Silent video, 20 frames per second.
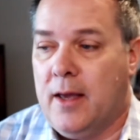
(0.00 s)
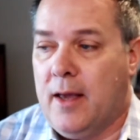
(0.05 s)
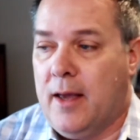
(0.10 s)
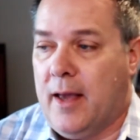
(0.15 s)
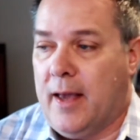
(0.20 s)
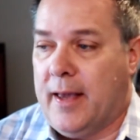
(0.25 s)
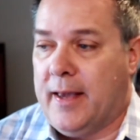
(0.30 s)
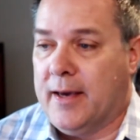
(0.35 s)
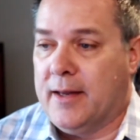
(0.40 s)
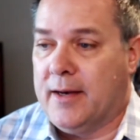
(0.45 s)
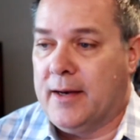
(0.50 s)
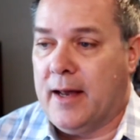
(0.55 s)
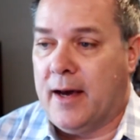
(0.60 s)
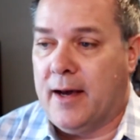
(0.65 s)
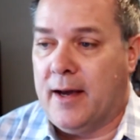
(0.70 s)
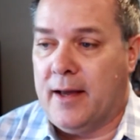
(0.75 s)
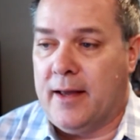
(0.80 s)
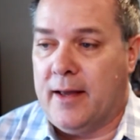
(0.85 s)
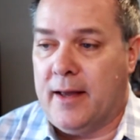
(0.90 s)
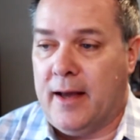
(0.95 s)
And
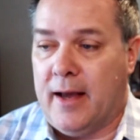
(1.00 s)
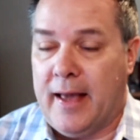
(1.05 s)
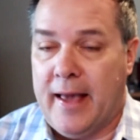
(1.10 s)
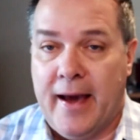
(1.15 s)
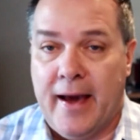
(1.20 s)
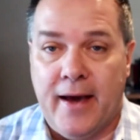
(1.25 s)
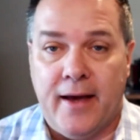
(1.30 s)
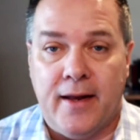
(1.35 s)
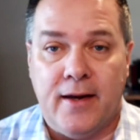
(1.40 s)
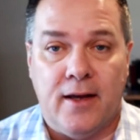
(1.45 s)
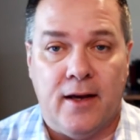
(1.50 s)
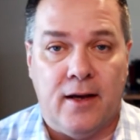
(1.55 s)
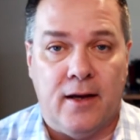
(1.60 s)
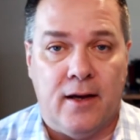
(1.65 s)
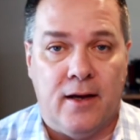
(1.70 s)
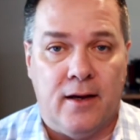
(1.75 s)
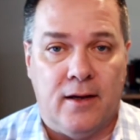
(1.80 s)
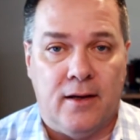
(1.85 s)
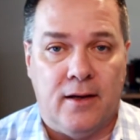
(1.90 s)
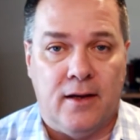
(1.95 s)
I had
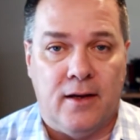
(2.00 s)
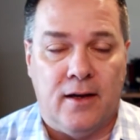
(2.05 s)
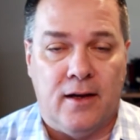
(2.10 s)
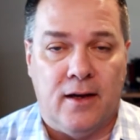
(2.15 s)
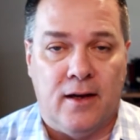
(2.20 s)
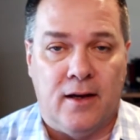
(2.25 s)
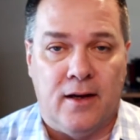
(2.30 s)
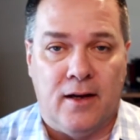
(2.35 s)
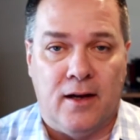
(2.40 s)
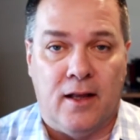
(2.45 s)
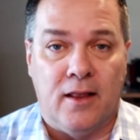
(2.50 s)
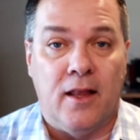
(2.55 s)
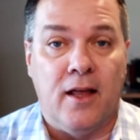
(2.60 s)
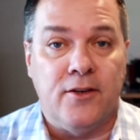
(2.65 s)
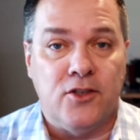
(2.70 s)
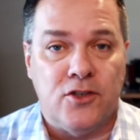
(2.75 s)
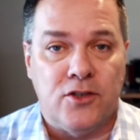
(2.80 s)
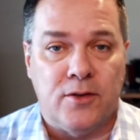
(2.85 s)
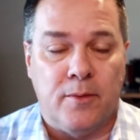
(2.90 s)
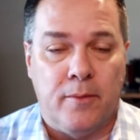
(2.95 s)
a
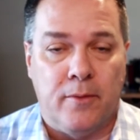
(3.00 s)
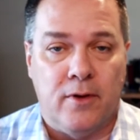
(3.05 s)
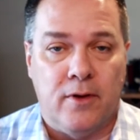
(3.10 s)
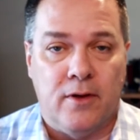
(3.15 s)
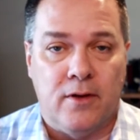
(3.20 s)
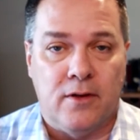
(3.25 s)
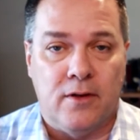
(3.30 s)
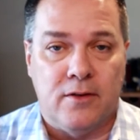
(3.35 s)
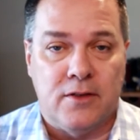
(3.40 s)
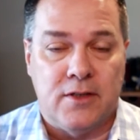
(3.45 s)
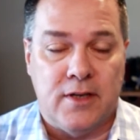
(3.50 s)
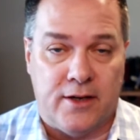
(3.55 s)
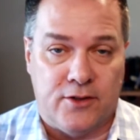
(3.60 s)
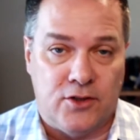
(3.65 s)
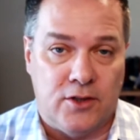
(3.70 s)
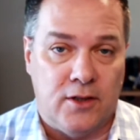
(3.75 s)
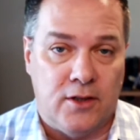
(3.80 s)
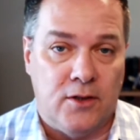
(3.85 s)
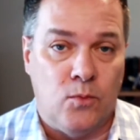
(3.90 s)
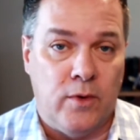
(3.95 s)
lunch
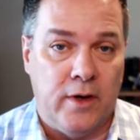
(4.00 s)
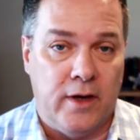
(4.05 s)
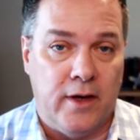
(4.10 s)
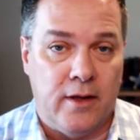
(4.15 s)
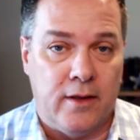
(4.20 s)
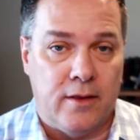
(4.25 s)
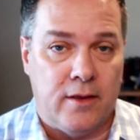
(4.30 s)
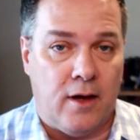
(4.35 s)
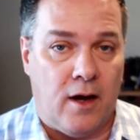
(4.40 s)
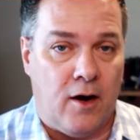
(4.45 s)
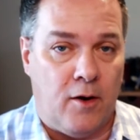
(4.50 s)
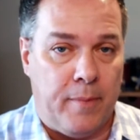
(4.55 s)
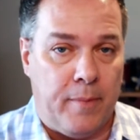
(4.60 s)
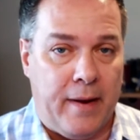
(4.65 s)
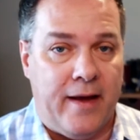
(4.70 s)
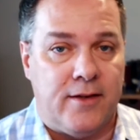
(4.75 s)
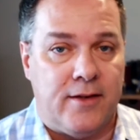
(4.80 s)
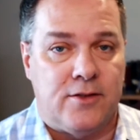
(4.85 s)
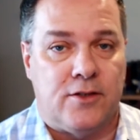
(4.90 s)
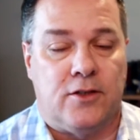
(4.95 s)
session with our
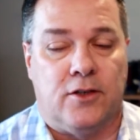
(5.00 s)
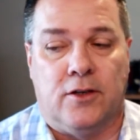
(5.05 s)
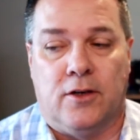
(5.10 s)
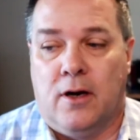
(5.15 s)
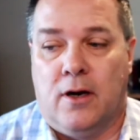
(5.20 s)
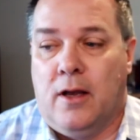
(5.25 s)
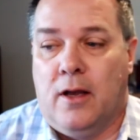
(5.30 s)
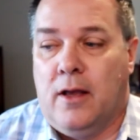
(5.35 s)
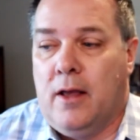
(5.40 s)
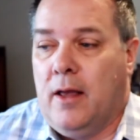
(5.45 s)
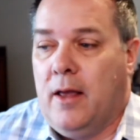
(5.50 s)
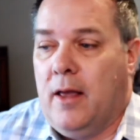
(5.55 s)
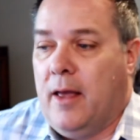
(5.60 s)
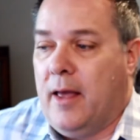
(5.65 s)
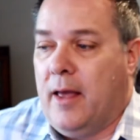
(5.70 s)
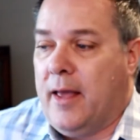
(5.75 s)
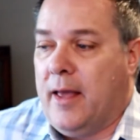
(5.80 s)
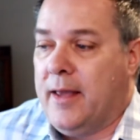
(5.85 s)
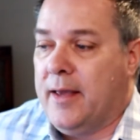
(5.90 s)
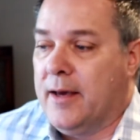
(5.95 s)
pastor,
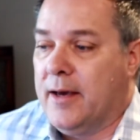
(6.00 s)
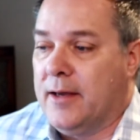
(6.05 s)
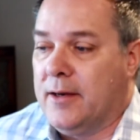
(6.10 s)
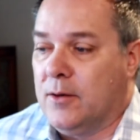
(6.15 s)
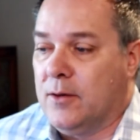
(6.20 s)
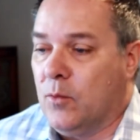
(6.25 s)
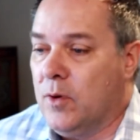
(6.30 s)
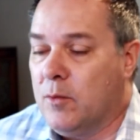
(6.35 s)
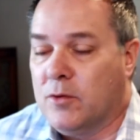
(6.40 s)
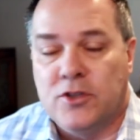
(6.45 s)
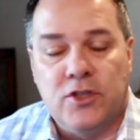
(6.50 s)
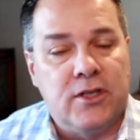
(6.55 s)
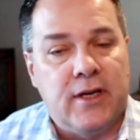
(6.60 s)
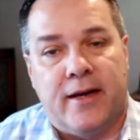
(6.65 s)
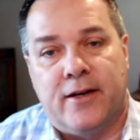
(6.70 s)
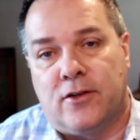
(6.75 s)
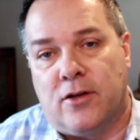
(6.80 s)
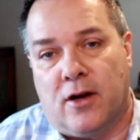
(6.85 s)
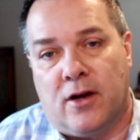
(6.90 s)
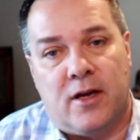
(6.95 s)
and we were just
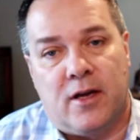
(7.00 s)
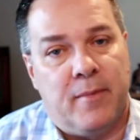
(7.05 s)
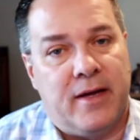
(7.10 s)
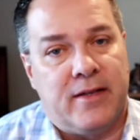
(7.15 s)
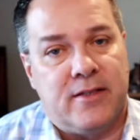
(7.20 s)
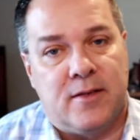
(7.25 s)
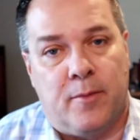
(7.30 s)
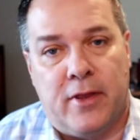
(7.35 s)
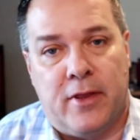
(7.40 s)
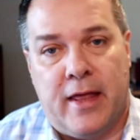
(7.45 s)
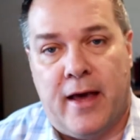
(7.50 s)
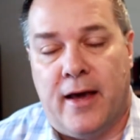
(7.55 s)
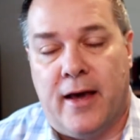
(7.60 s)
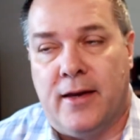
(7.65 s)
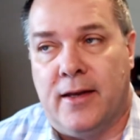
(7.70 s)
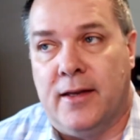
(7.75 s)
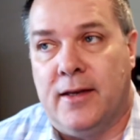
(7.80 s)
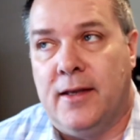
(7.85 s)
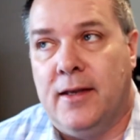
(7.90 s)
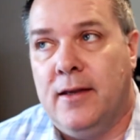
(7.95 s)
kind of talking about some of
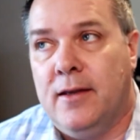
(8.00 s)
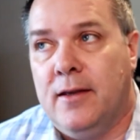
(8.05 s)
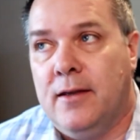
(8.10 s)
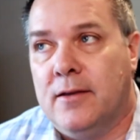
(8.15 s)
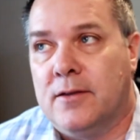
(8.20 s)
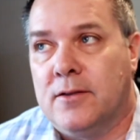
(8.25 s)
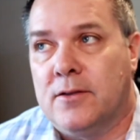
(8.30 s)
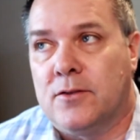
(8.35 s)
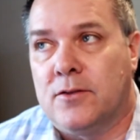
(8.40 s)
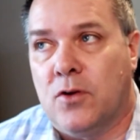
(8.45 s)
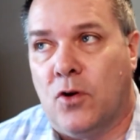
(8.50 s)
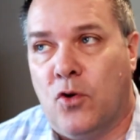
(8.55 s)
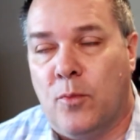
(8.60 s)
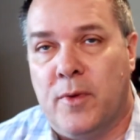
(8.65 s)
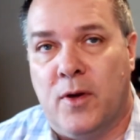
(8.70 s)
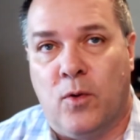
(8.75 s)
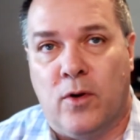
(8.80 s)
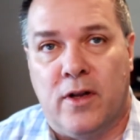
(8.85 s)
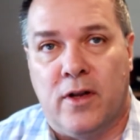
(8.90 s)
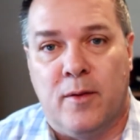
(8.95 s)
that. And he told
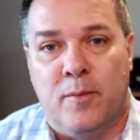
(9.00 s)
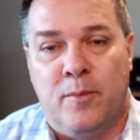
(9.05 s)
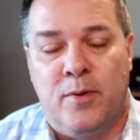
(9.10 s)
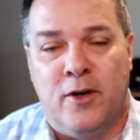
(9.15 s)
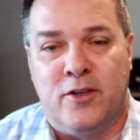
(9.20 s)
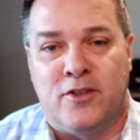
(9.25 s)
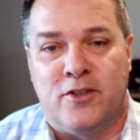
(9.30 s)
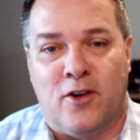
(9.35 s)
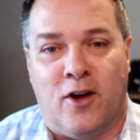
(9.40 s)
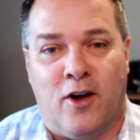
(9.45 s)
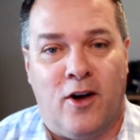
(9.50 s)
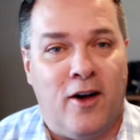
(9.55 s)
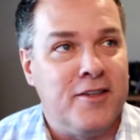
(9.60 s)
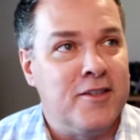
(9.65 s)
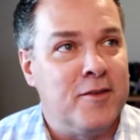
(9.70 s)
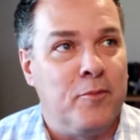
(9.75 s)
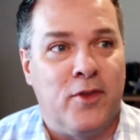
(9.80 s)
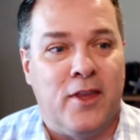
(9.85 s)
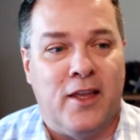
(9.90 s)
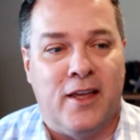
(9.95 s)
me one of the most
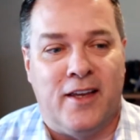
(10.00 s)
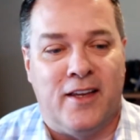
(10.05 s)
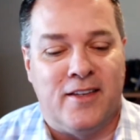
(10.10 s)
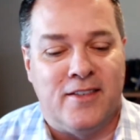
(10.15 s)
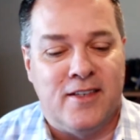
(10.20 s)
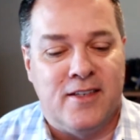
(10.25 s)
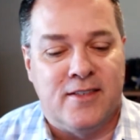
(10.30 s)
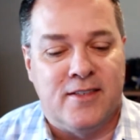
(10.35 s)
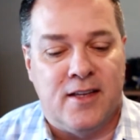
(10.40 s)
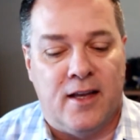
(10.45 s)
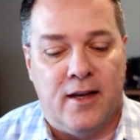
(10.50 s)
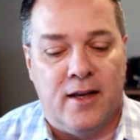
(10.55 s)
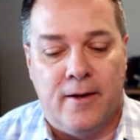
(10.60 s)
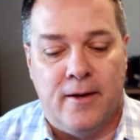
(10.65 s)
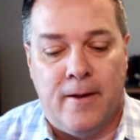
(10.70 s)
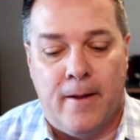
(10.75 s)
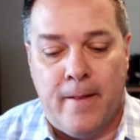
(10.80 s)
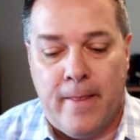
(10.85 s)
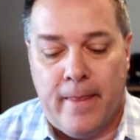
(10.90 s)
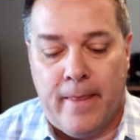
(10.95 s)
awesome things. He said,
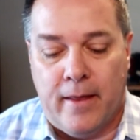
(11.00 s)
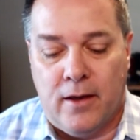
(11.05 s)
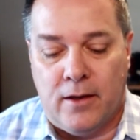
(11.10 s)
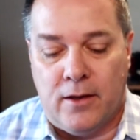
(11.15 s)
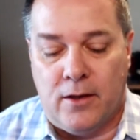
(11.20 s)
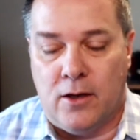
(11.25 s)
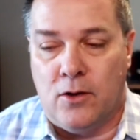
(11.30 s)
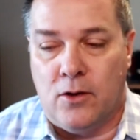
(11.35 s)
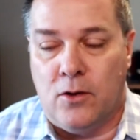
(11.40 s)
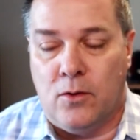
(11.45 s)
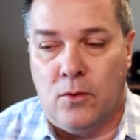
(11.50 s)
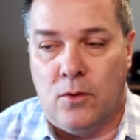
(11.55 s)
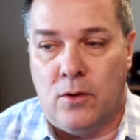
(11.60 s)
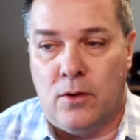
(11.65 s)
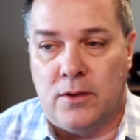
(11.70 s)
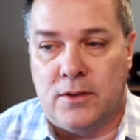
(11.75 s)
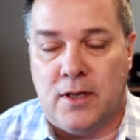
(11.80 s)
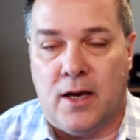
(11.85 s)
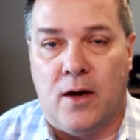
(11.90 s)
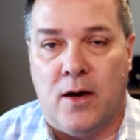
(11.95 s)
"You know,
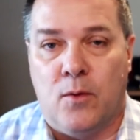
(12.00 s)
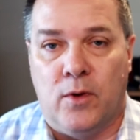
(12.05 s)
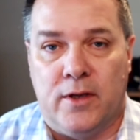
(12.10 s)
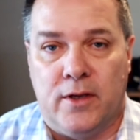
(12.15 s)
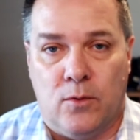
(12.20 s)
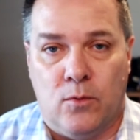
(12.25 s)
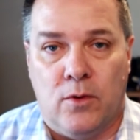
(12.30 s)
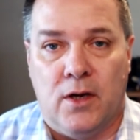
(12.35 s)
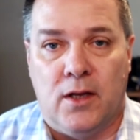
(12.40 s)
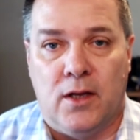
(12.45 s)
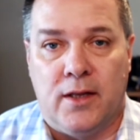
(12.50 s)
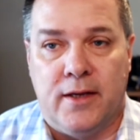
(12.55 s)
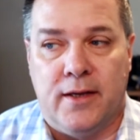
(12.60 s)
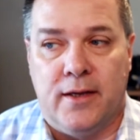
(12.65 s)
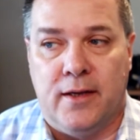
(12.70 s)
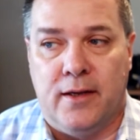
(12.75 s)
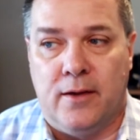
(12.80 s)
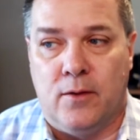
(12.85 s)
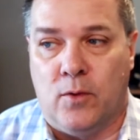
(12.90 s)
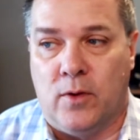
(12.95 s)
Todd,
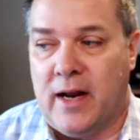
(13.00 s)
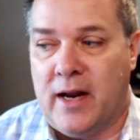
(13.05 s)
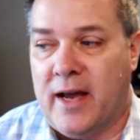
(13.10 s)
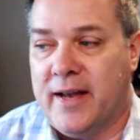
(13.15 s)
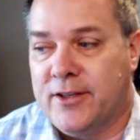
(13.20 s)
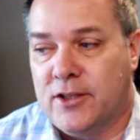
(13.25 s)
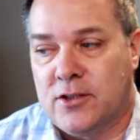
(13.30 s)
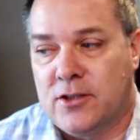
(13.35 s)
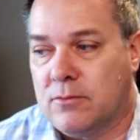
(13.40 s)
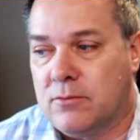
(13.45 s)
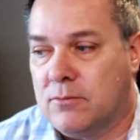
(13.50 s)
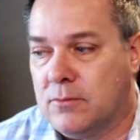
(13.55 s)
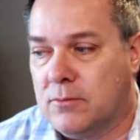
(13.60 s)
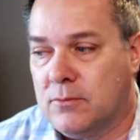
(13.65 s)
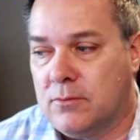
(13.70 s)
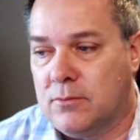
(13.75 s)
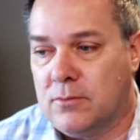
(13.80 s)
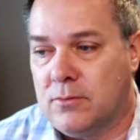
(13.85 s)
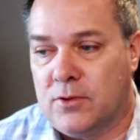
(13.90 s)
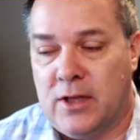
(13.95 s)
what I just
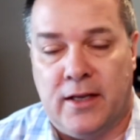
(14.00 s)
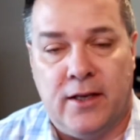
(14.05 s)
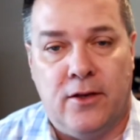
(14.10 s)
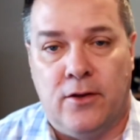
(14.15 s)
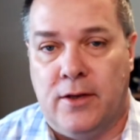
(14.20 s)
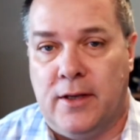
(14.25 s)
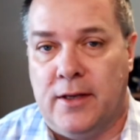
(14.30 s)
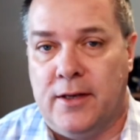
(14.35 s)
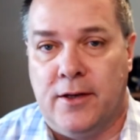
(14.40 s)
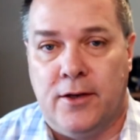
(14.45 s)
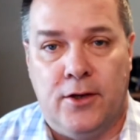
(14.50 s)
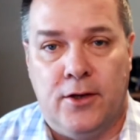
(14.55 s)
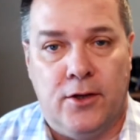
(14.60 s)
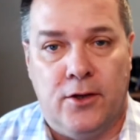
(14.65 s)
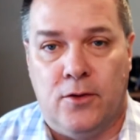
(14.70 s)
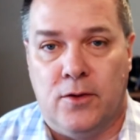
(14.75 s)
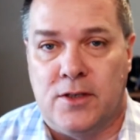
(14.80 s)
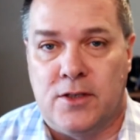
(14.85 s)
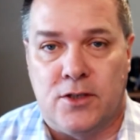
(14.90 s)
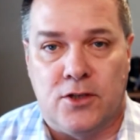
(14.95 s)
think you need to
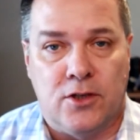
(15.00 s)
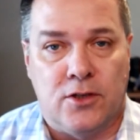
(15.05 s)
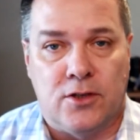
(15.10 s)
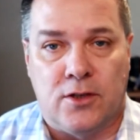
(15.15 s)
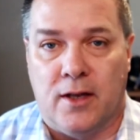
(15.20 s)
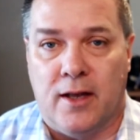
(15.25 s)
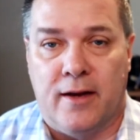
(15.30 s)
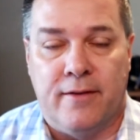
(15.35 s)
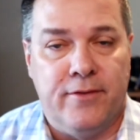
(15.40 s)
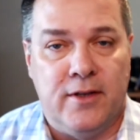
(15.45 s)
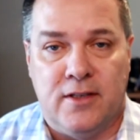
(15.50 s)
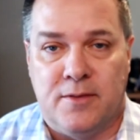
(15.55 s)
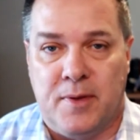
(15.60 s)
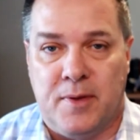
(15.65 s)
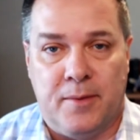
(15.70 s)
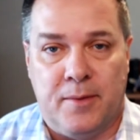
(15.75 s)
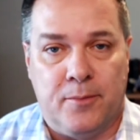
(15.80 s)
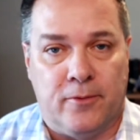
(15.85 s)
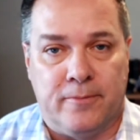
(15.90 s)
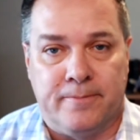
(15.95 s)
do is just love these
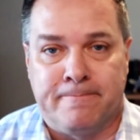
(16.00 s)
people."